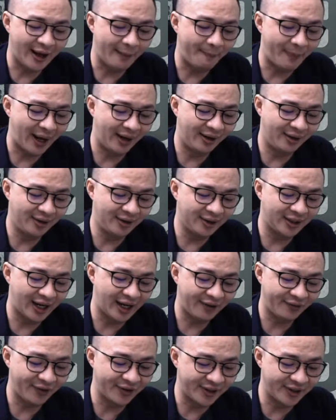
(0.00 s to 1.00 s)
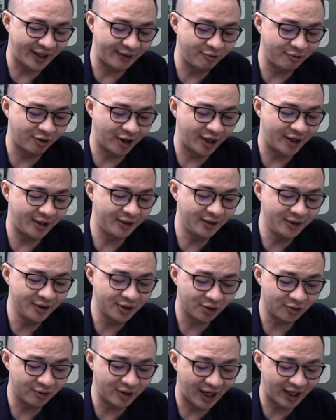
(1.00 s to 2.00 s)
parallel, they have the same gradient.
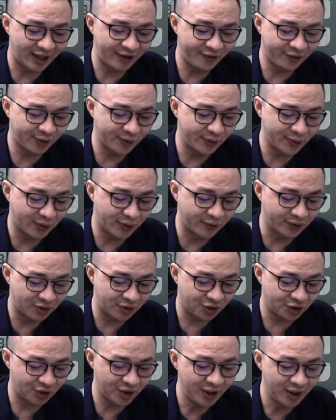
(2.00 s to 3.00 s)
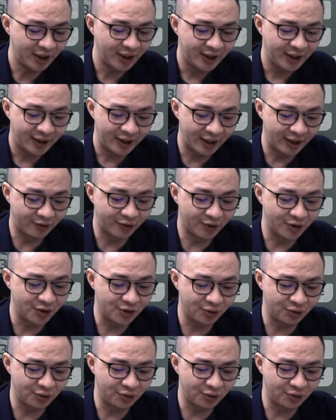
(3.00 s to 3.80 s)
So -2/3 equals to